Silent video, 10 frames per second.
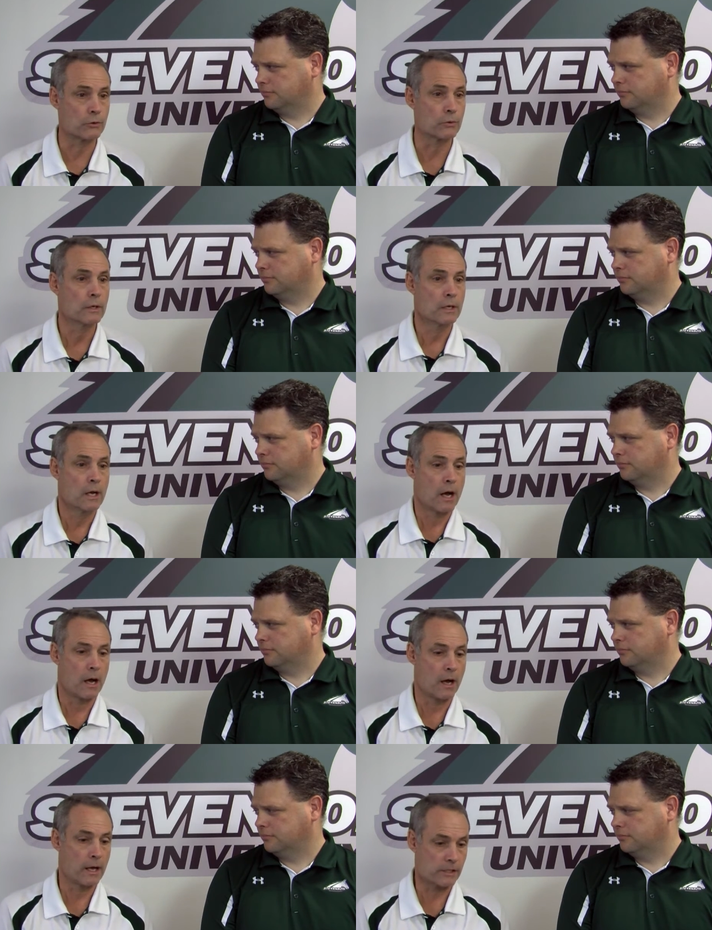Speaker 1: who
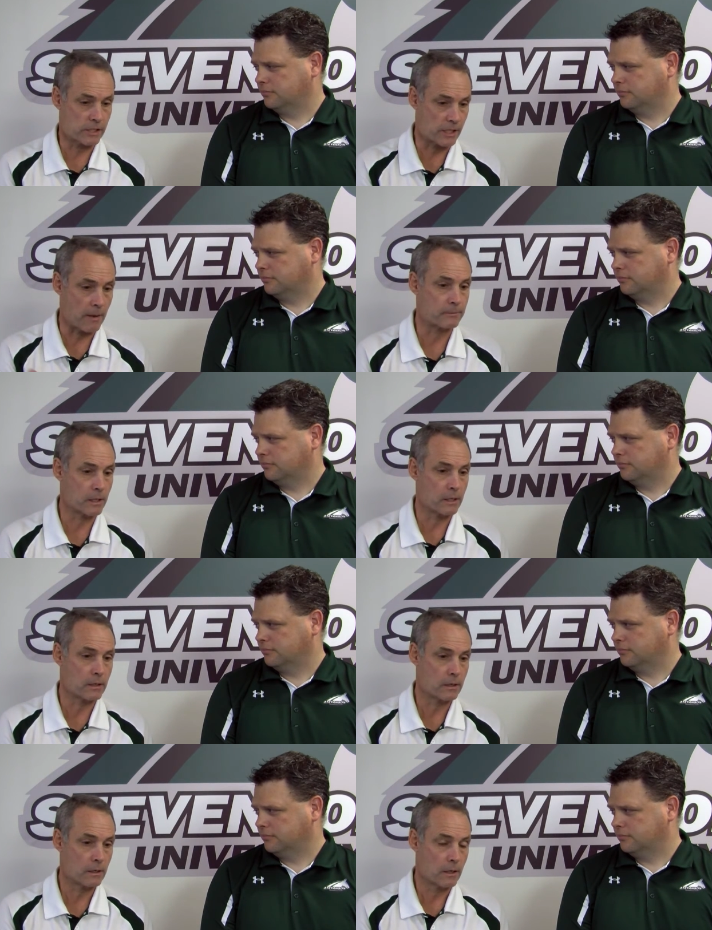uh, has stepped
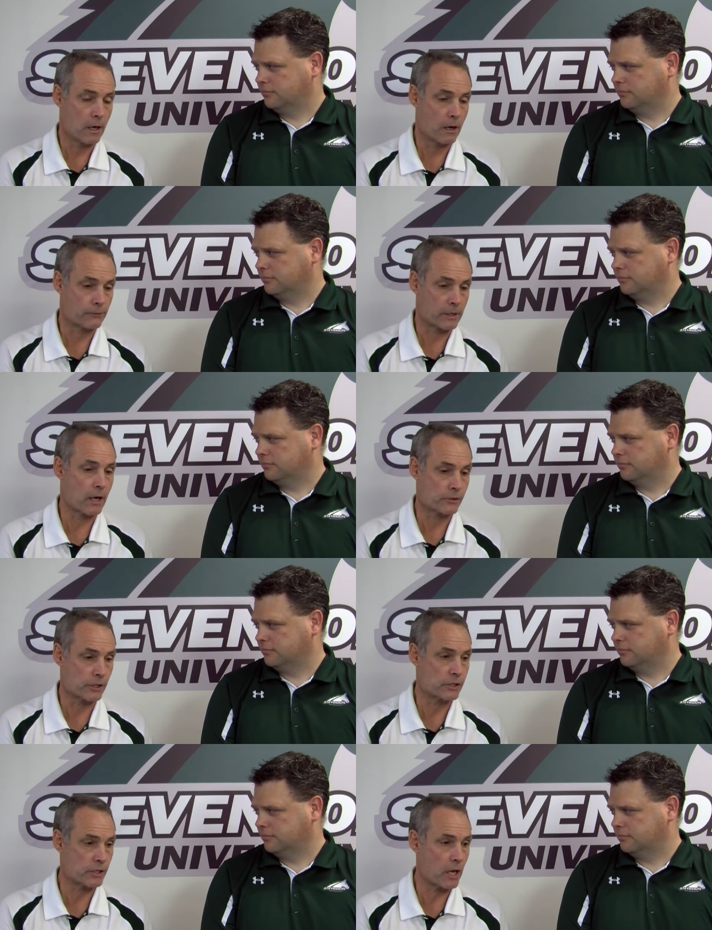in uh, for
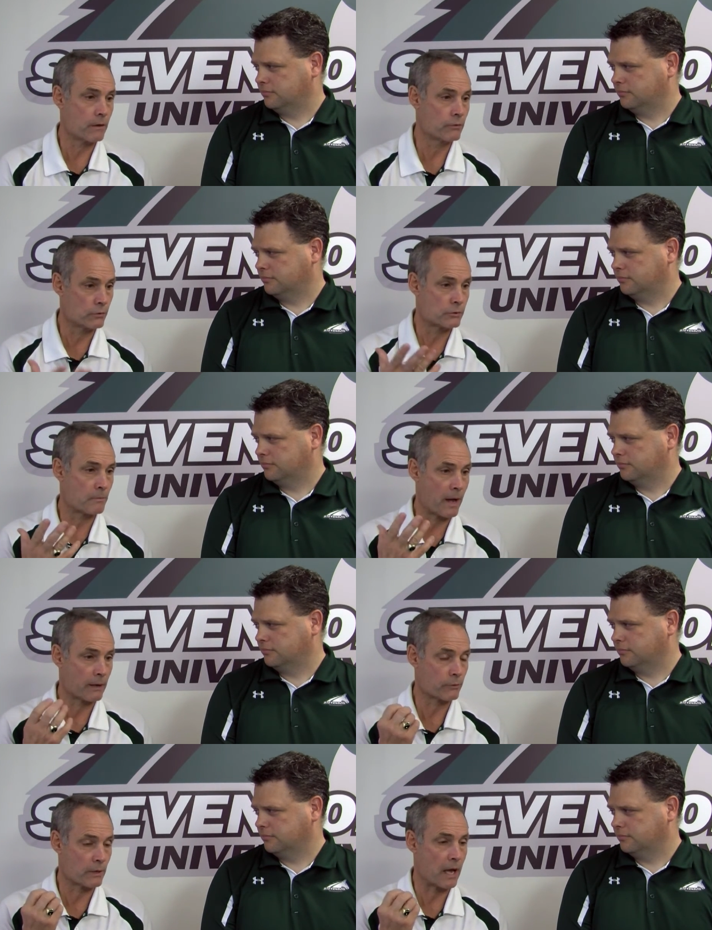Kelsey Stave, who's
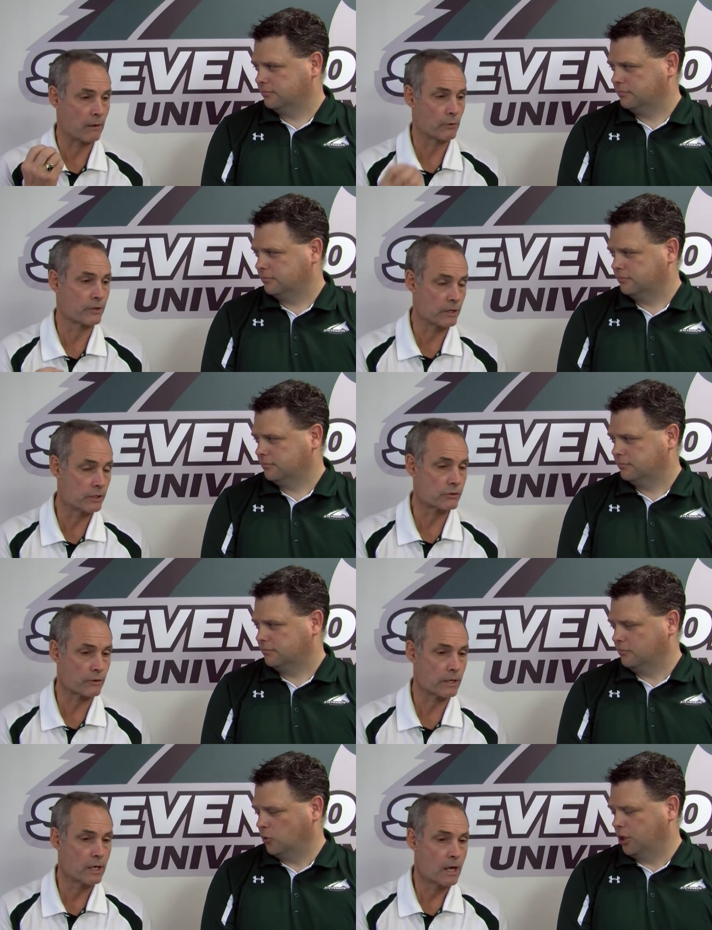back with, out with an
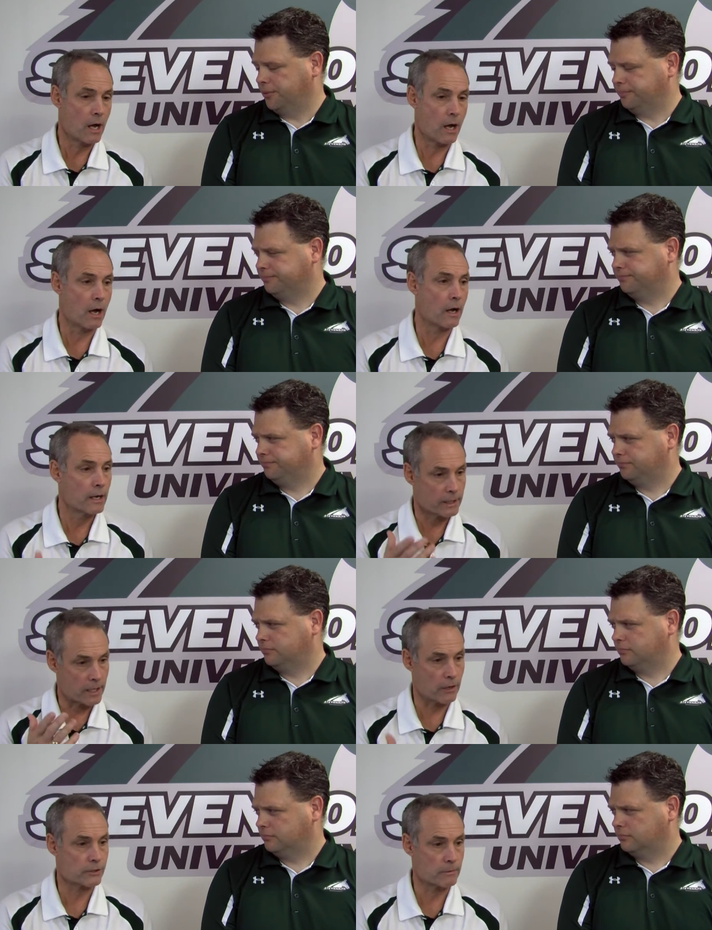injury. Right. Uh,
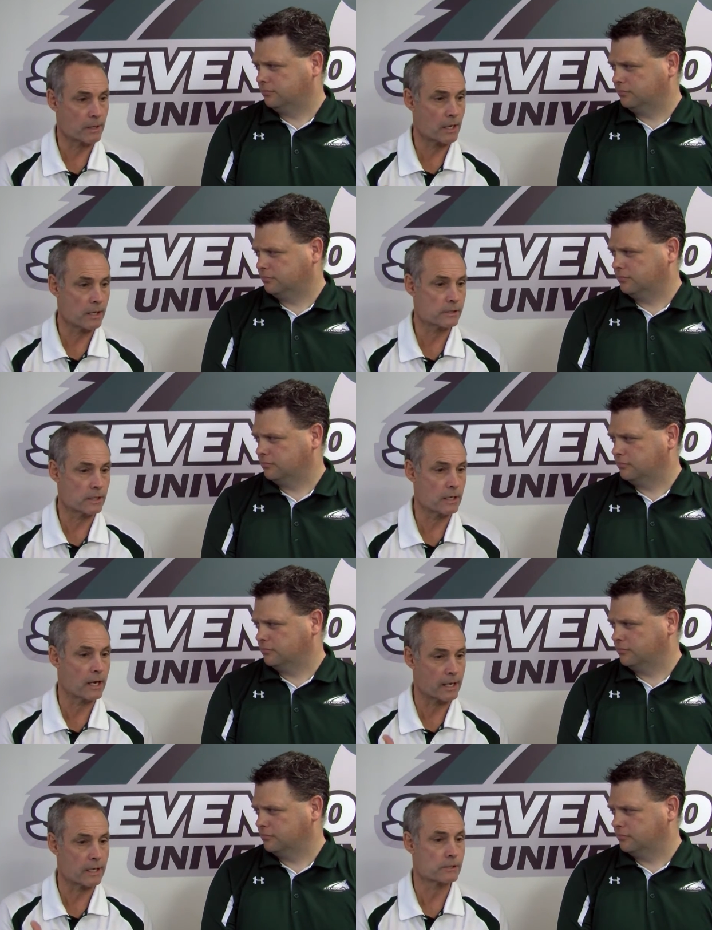Kelsey
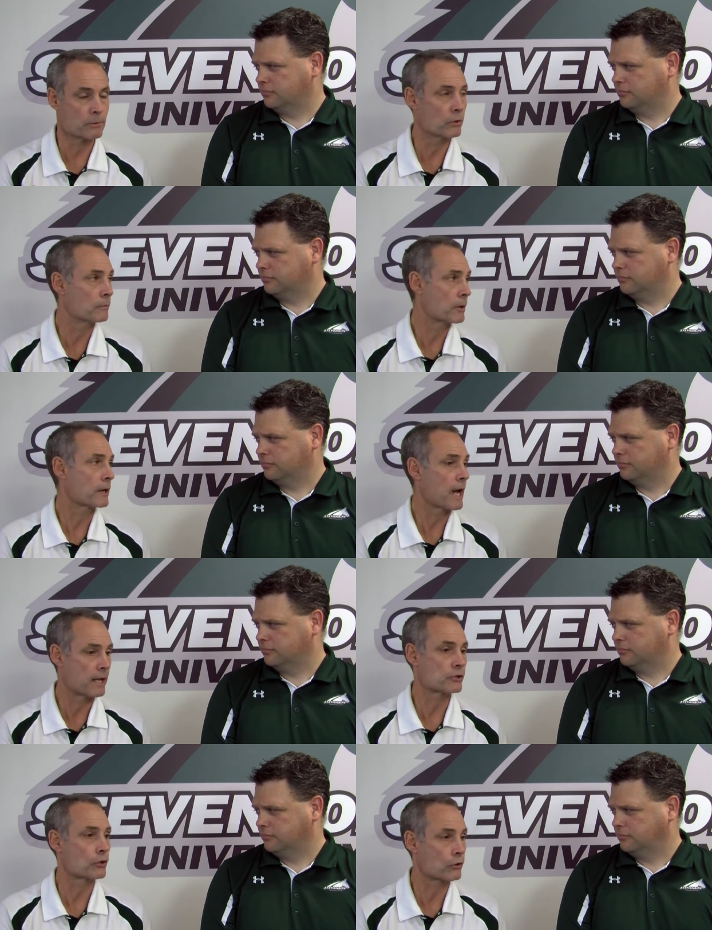McKenzie against Muhlenberg
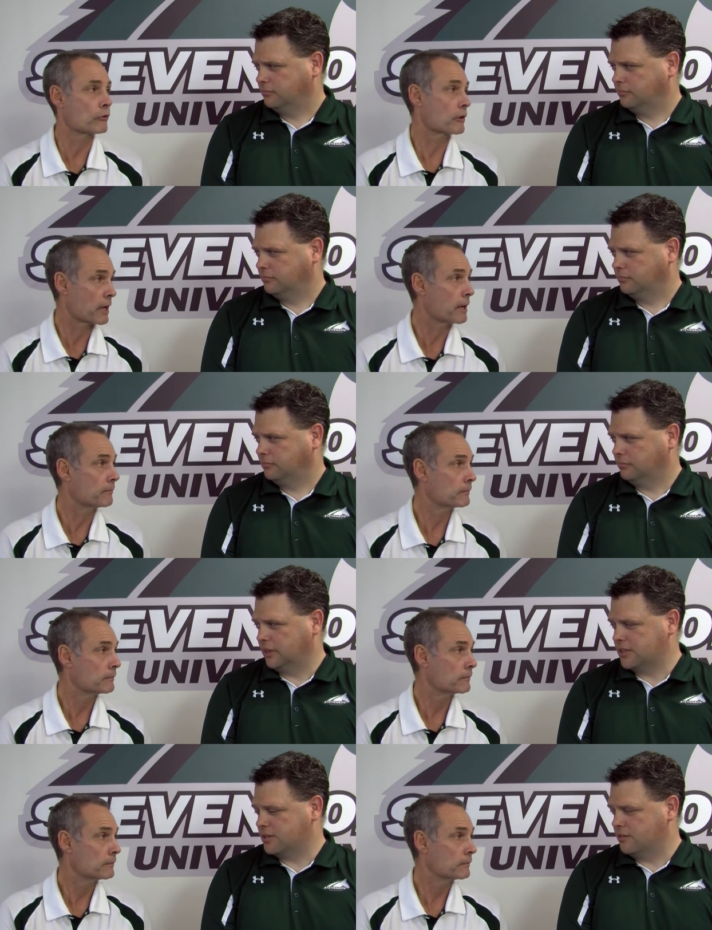has her career game.
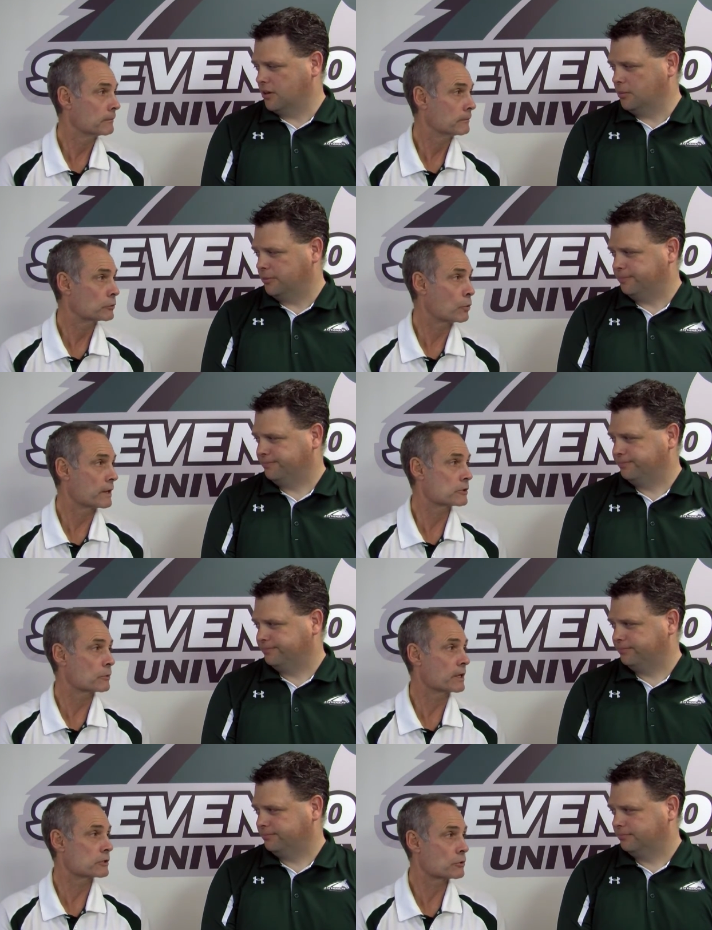That's incredible. 20
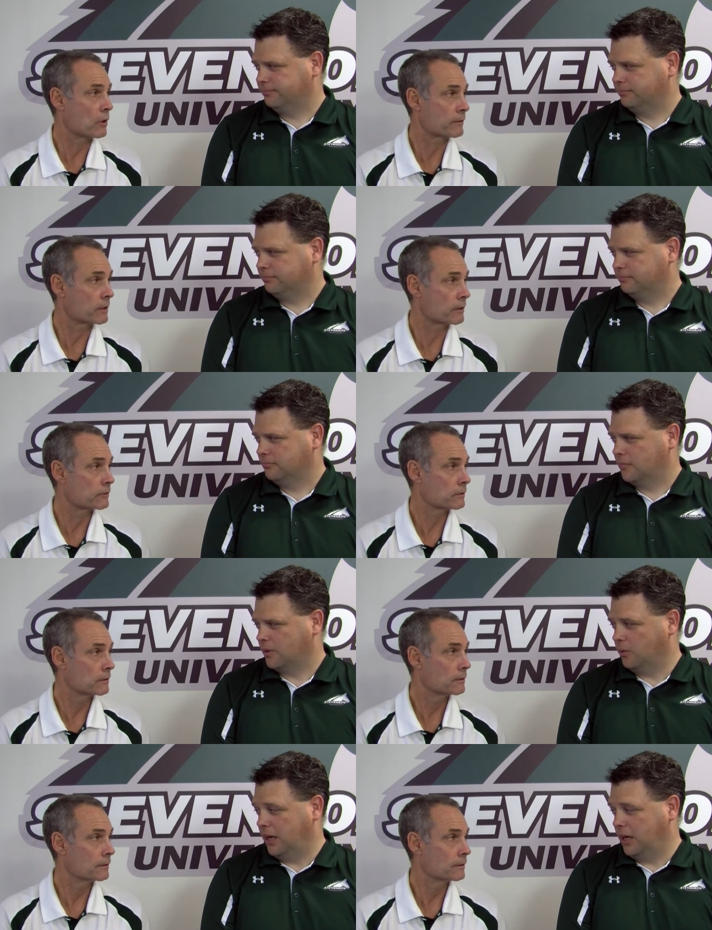swings, 12 kills.